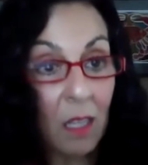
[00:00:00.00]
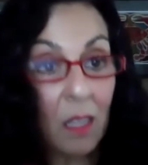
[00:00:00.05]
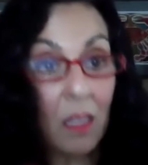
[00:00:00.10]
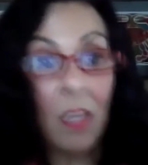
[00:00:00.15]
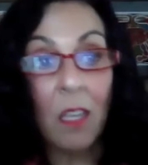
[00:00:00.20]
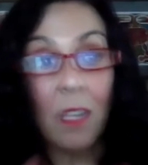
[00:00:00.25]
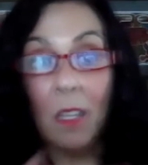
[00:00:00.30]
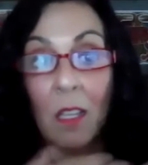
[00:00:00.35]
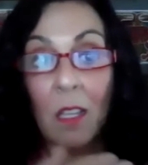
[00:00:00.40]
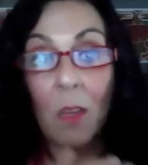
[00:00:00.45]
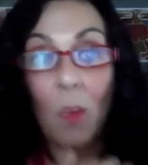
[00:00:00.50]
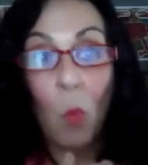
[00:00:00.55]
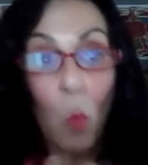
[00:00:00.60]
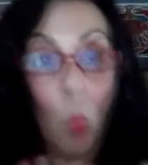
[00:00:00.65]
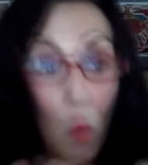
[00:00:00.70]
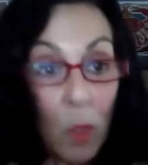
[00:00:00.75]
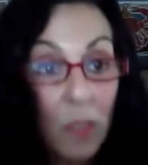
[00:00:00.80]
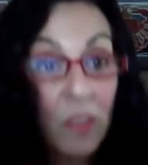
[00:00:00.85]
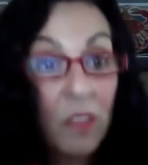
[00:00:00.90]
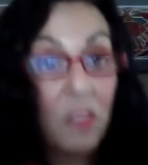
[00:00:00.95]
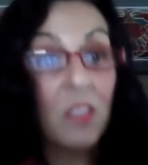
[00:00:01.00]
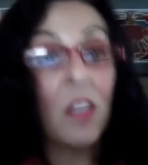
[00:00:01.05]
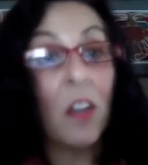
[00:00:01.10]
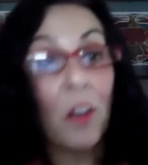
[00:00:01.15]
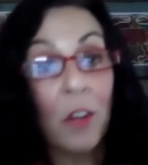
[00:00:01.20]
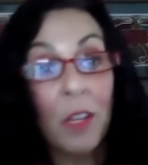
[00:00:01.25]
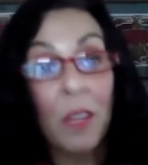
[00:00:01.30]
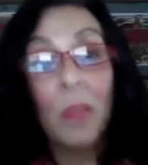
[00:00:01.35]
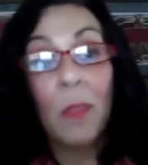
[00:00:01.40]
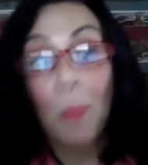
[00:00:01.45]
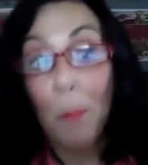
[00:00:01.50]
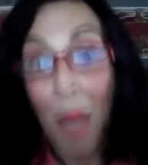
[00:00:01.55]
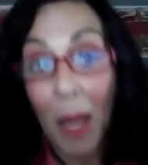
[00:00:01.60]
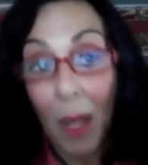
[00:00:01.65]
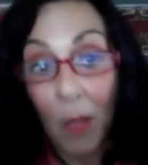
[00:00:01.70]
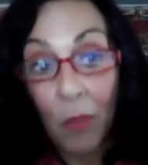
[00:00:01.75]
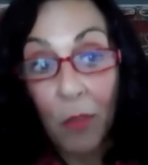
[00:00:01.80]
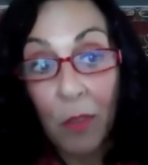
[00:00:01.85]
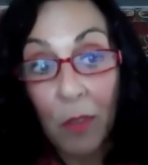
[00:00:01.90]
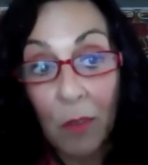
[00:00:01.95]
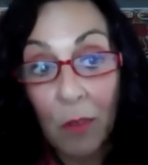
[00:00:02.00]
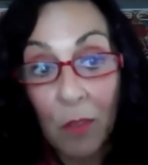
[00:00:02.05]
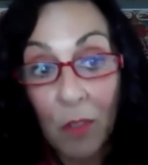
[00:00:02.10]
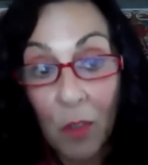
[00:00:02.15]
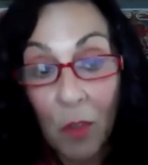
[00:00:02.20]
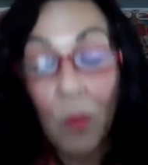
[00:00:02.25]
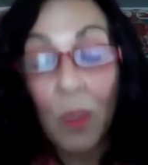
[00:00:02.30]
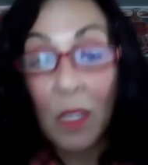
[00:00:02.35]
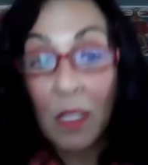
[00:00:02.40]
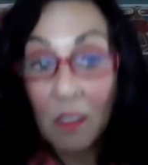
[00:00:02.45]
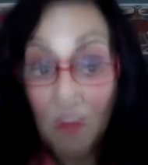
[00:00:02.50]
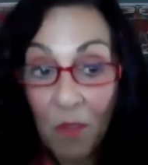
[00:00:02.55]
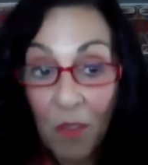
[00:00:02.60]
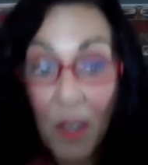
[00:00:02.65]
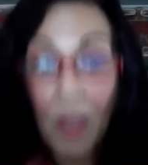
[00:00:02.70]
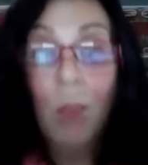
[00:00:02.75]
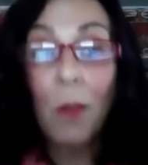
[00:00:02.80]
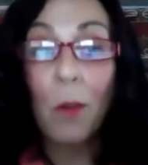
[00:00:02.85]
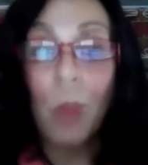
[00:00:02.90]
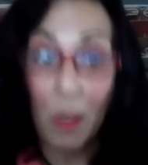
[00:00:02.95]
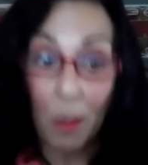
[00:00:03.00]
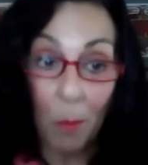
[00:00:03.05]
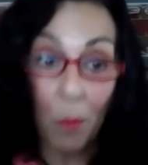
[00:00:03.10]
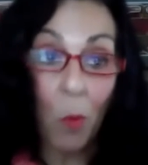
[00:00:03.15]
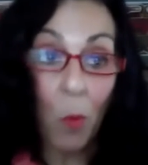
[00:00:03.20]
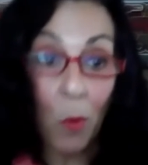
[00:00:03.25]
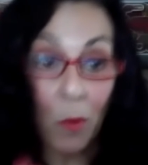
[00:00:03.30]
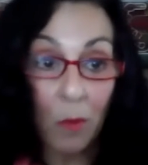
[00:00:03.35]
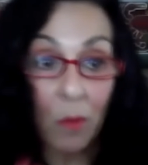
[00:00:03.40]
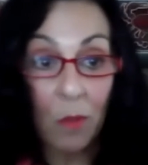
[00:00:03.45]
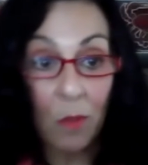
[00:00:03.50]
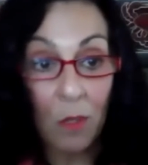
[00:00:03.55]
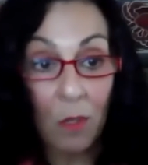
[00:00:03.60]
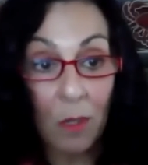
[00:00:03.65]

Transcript: that won't start in the mouth. So that's very important.